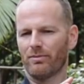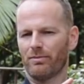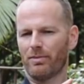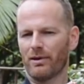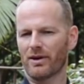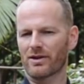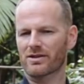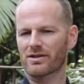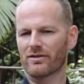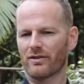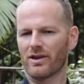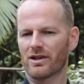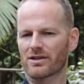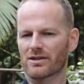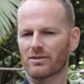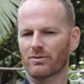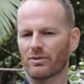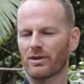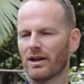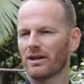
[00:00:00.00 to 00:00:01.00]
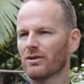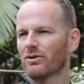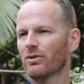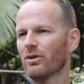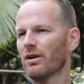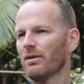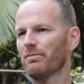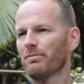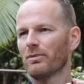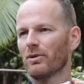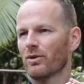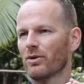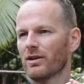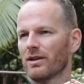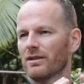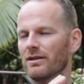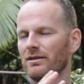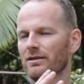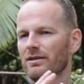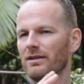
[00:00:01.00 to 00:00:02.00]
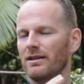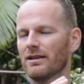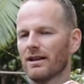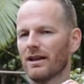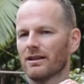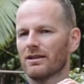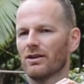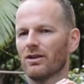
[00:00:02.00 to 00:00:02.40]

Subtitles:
parts of Oslo where I grew up more and that I